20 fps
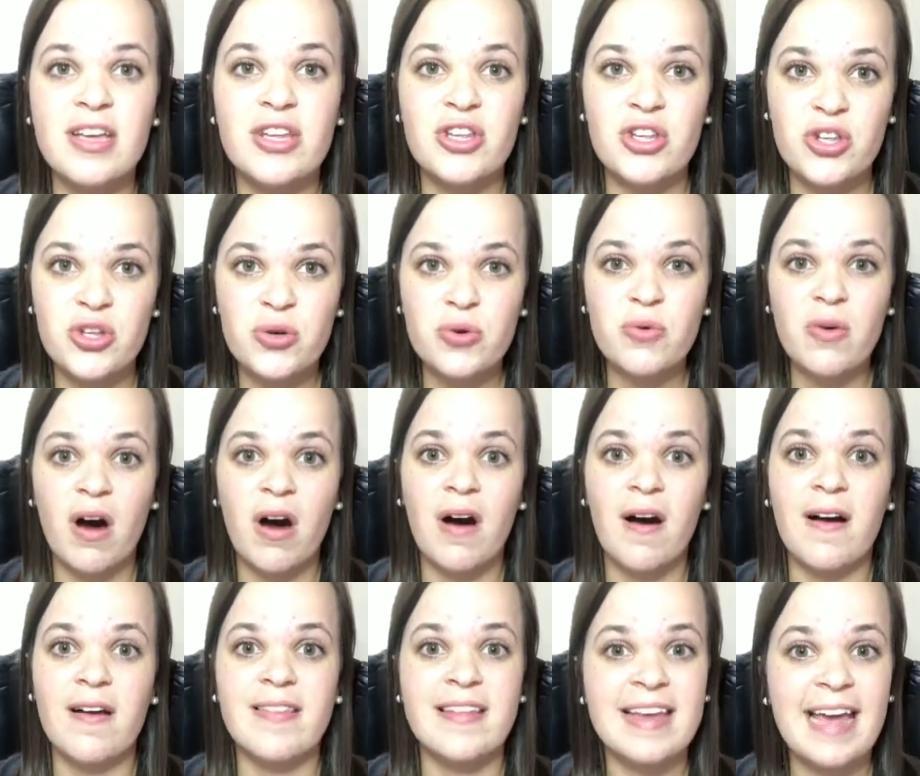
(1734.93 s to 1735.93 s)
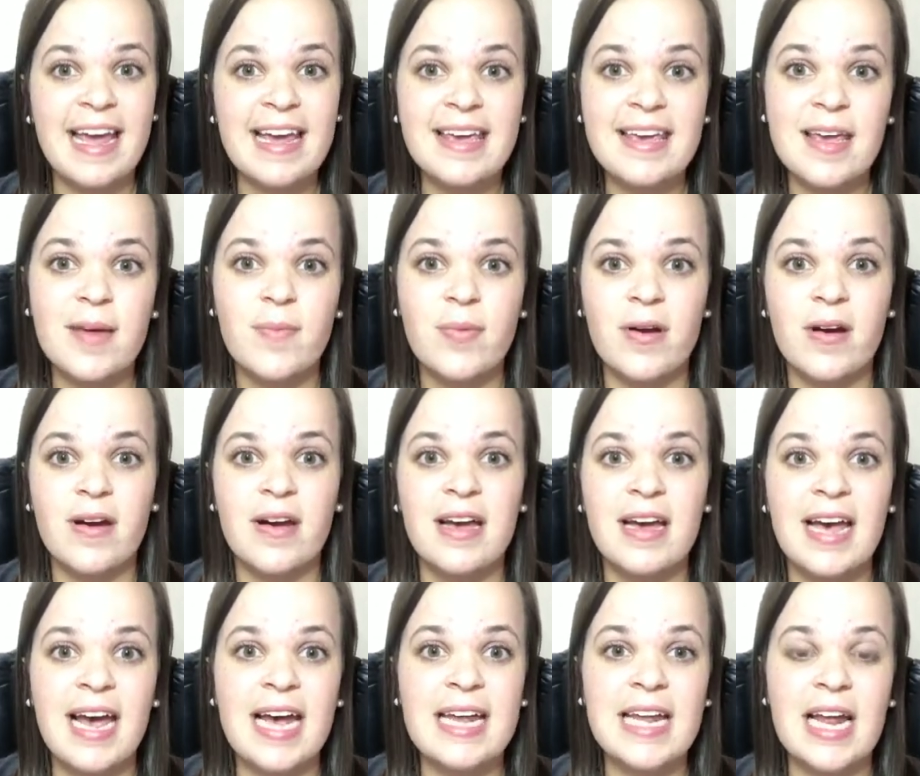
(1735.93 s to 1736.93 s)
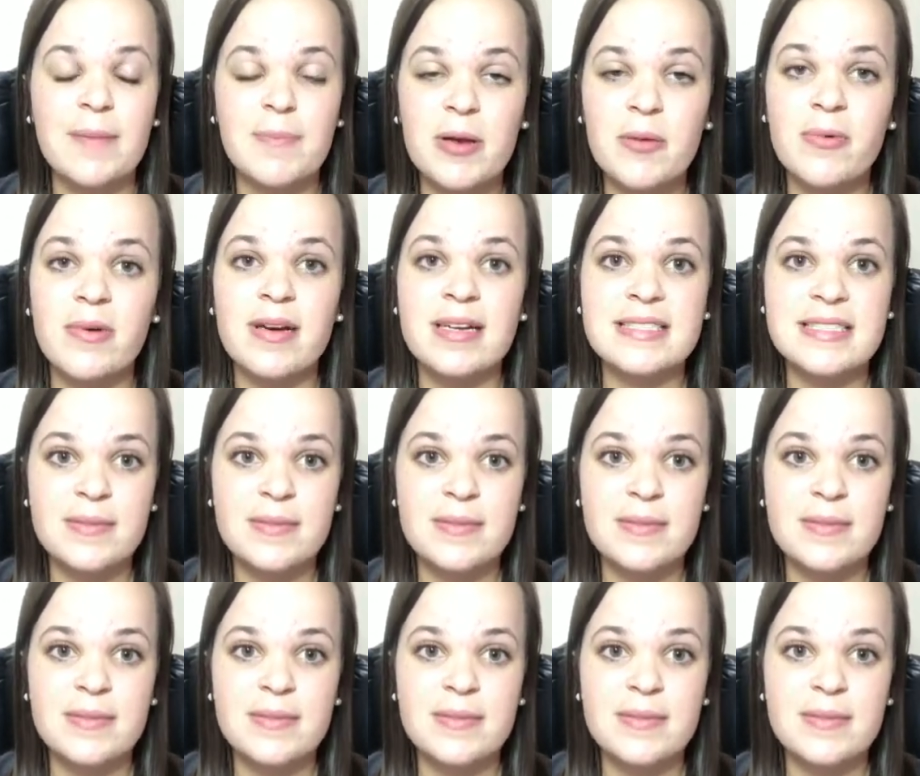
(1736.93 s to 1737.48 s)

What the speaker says: You are the gatekeeper, and I'd be willing